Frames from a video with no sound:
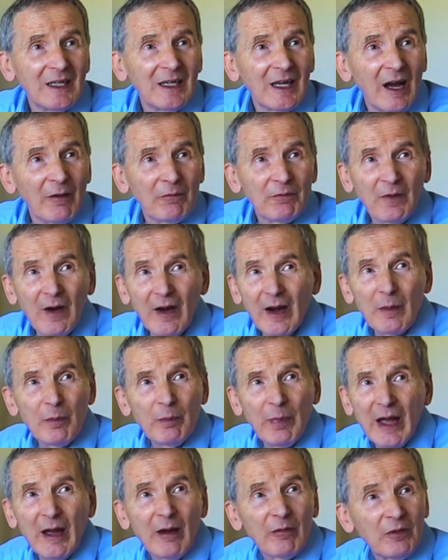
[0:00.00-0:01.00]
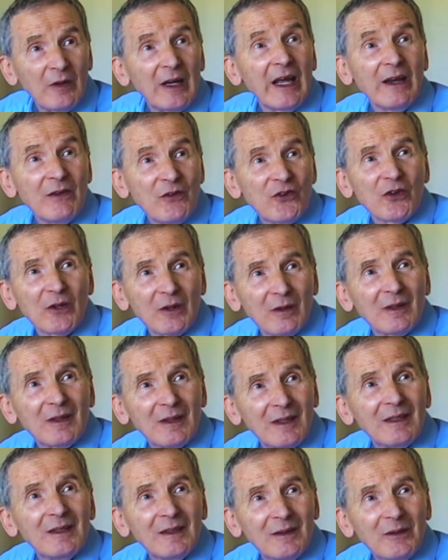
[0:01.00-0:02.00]
a very powerful engine.
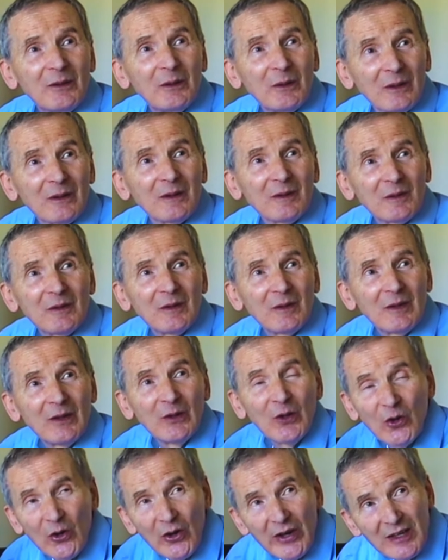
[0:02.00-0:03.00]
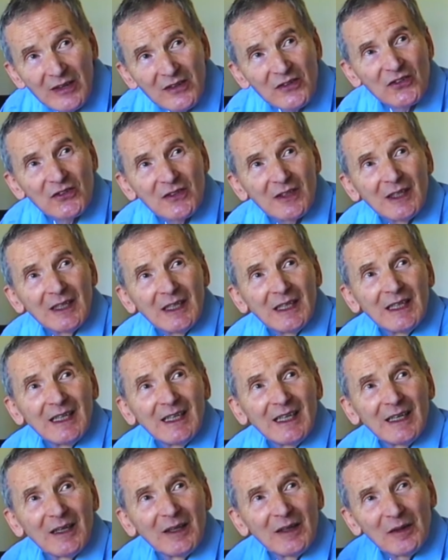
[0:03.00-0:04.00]
You know, noise,
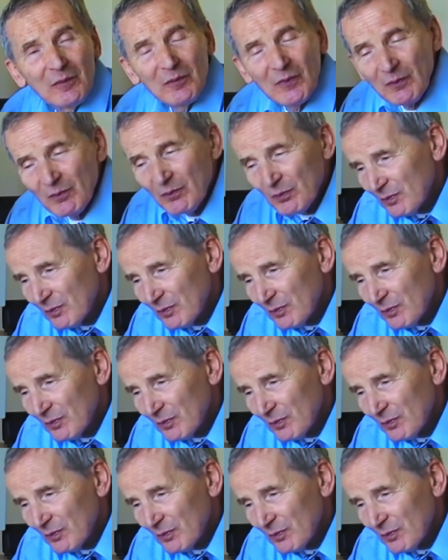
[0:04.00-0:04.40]
uh, um,